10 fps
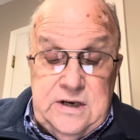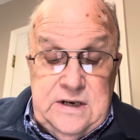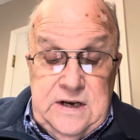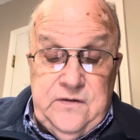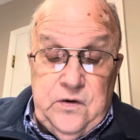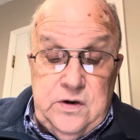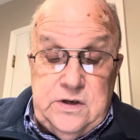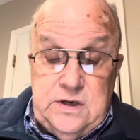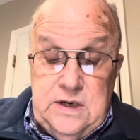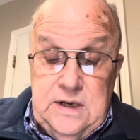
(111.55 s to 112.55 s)

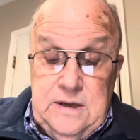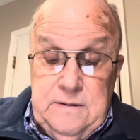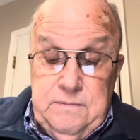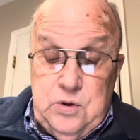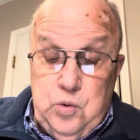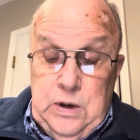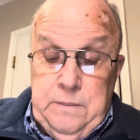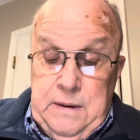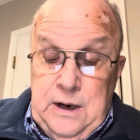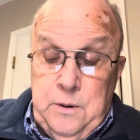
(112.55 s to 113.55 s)
difference
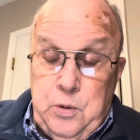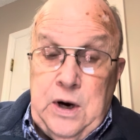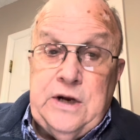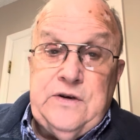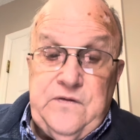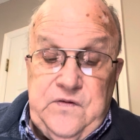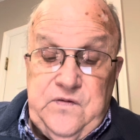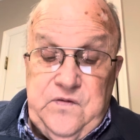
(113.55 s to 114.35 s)
between male brains and